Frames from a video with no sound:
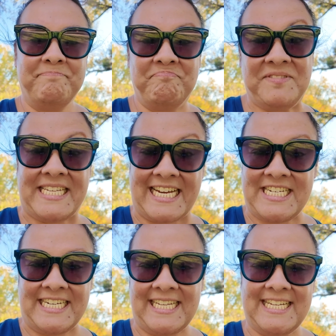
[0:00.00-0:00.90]

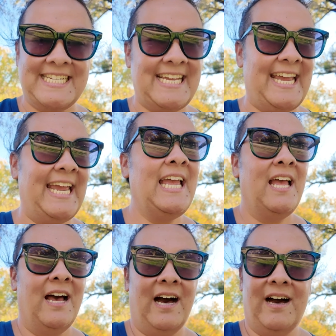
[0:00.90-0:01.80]
session, let's say,
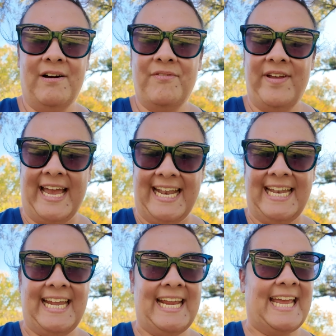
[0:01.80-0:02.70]
of
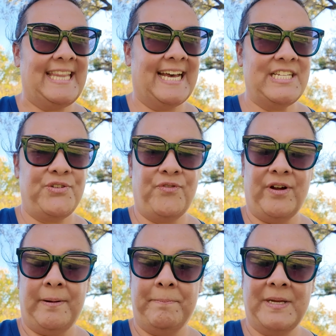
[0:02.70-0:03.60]
editing, and that's
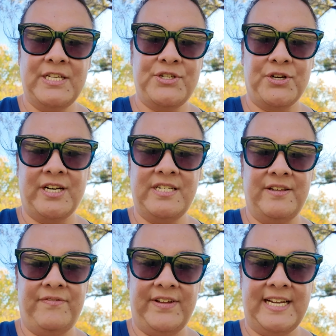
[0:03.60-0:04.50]
from start
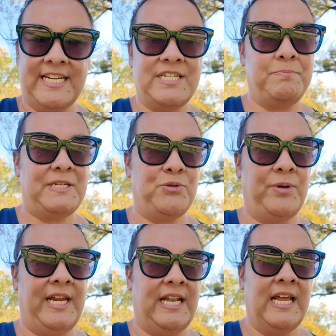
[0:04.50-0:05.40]
to finish,
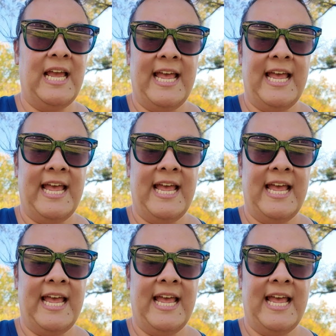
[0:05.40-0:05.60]
between